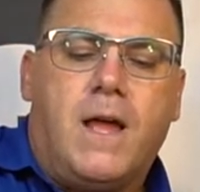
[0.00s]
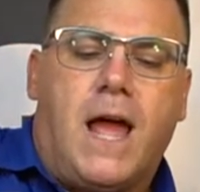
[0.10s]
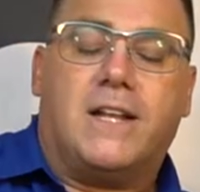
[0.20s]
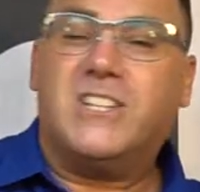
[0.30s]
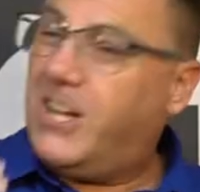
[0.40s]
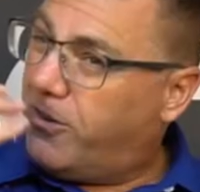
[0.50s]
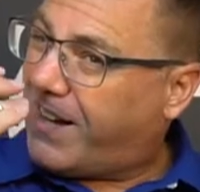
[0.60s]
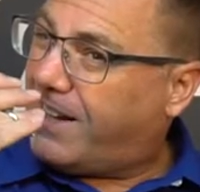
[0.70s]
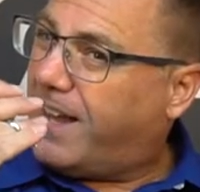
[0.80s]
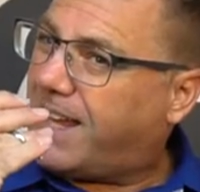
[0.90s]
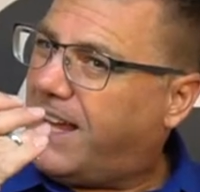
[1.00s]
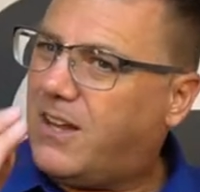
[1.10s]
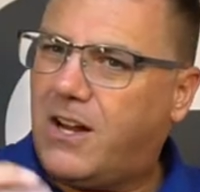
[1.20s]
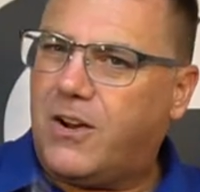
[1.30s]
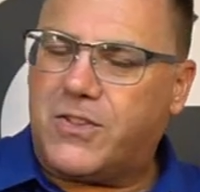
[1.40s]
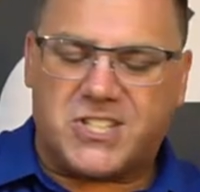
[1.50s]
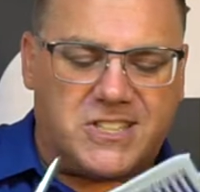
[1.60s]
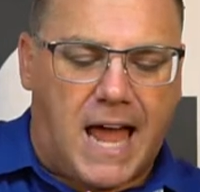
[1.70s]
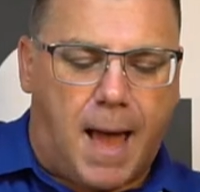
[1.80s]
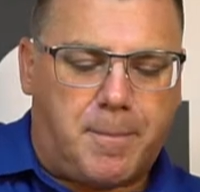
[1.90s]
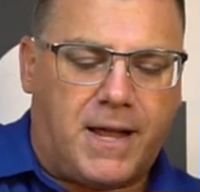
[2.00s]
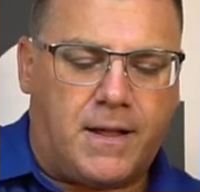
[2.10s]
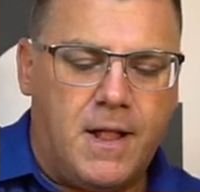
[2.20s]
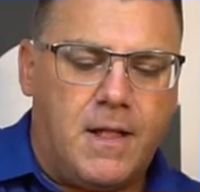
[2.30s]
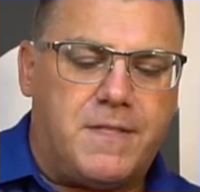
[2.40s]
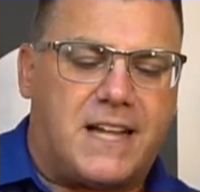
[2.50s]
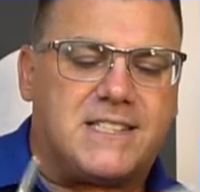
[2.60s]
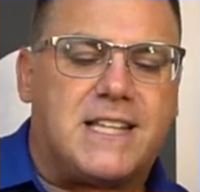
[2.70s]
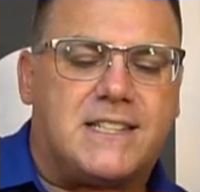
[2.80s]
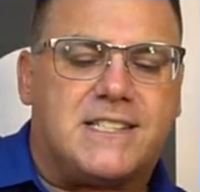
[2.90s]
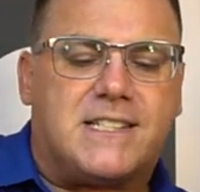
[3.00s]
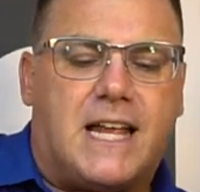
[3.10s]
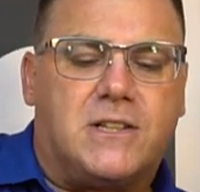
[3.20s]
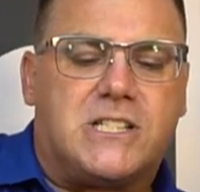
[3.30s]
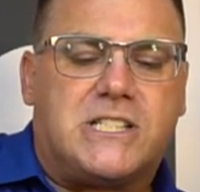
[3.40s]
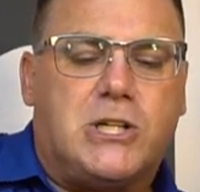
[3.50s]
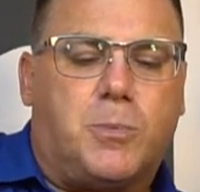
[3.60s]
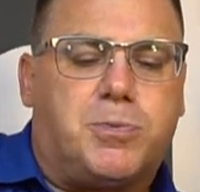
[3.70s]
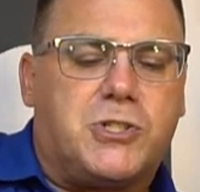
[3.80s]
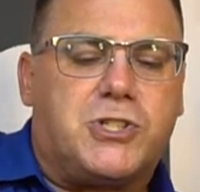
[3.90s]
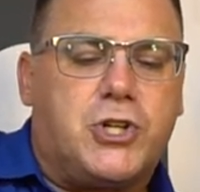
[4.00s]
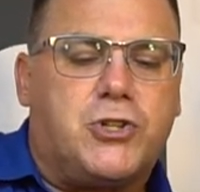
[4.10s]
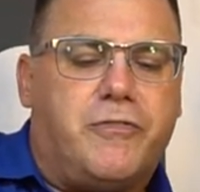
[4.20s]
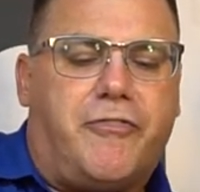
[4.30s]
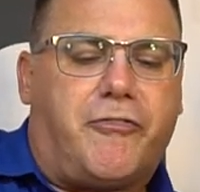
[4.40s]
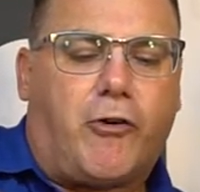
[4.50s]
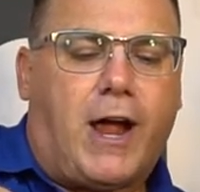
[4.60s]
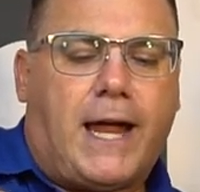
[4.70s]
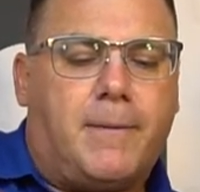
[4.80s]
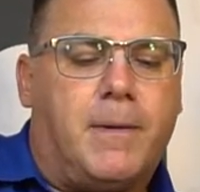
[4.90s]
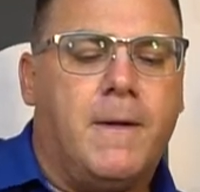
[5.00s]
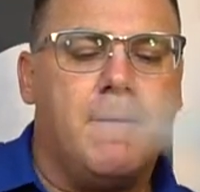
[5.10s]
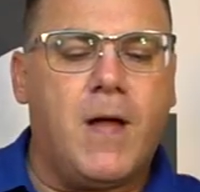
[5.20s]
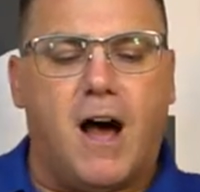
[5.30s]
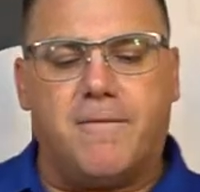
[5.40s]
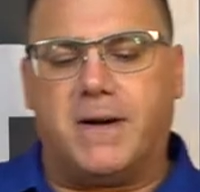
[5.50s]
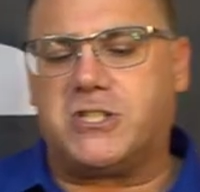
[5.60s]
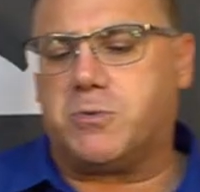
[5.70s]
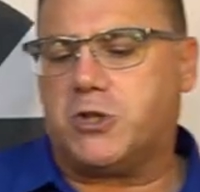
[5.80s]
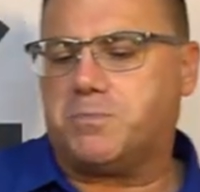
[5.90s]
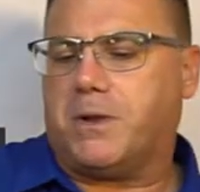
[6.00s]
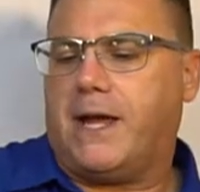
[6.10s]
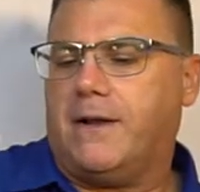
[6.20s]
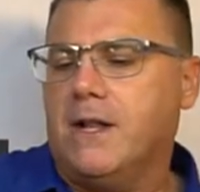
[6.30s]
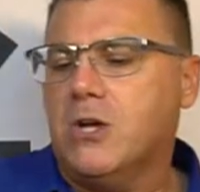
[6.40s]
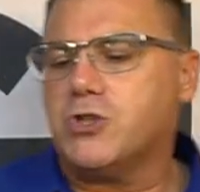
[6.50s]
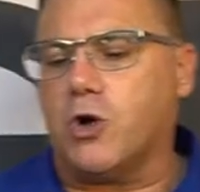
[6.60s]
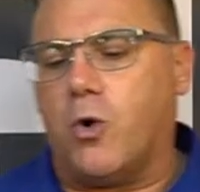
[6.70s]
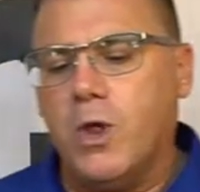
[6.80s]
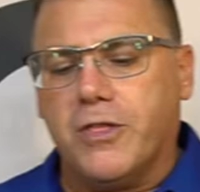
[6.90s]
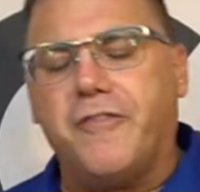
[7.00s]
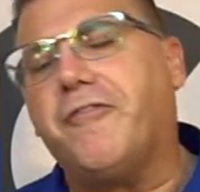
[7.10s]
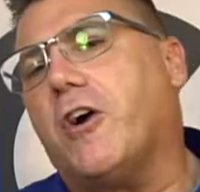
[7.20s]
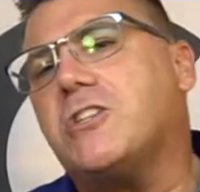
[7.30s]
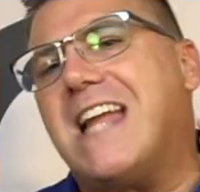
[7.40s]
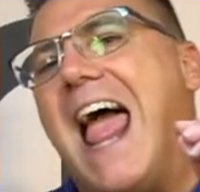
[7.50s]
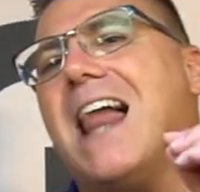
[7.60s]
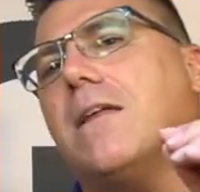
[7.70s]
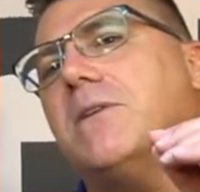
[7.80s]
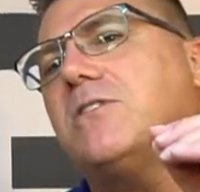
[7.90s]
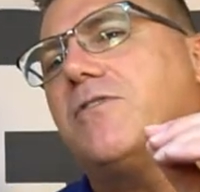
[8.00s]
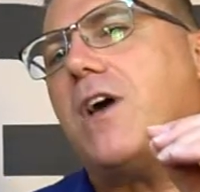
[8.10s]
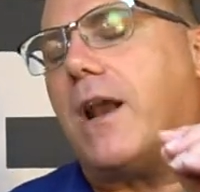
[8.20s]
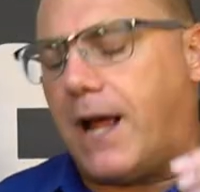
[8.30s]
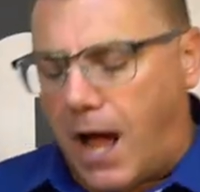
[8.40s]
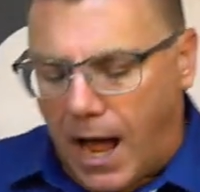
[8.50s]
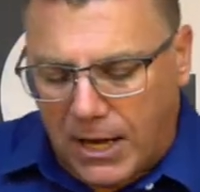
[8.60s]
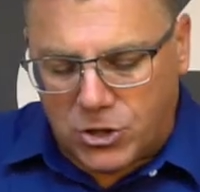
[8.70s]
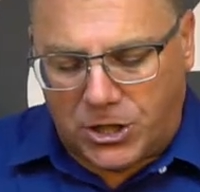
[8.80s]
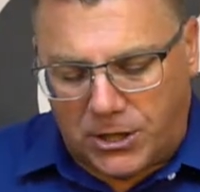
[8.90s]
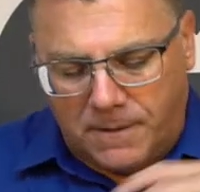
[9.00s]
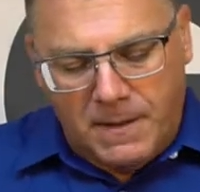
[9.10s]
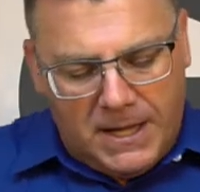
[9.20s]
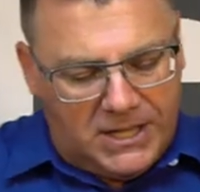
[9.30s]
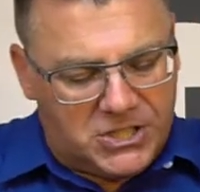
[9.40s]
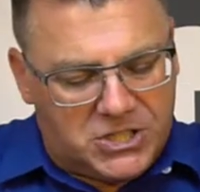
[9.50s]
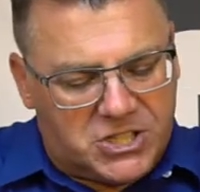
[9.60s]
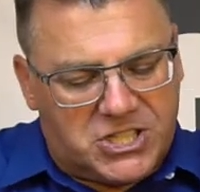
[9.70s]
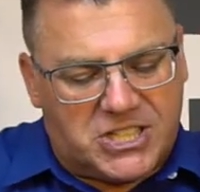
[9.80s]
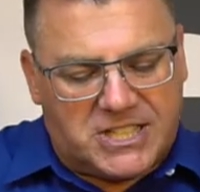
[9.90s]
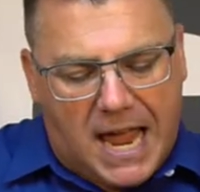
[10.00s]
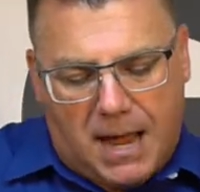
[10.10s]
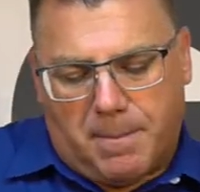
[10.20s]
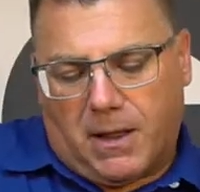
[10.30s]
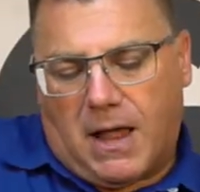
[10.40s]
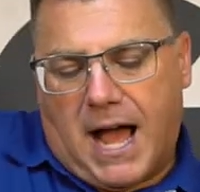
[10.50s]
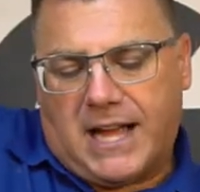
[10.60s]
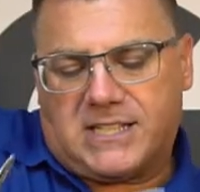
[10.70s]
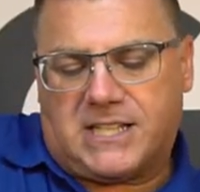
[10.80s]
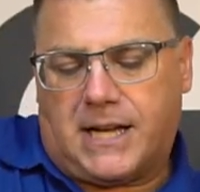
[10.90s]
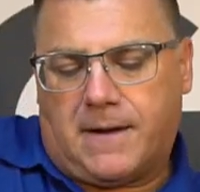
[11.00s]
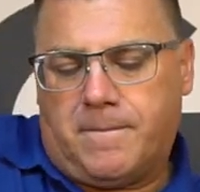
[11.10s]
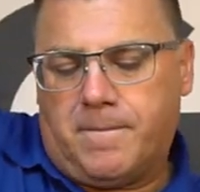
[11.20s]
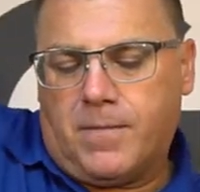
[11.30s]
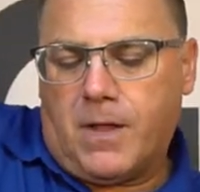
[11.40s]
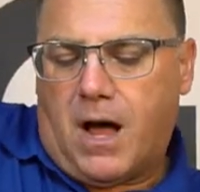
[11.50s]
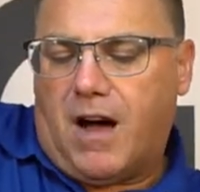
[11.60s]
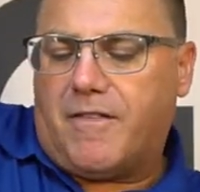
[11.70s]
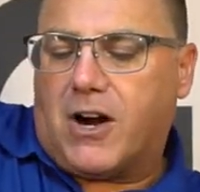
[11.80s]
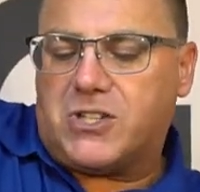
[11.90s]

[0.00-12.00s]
and you hear the clicking, you hear the snapping. That's that stainless steel precision frame of my switchblade. So the first element of cutting hygiene is the stabilizing of our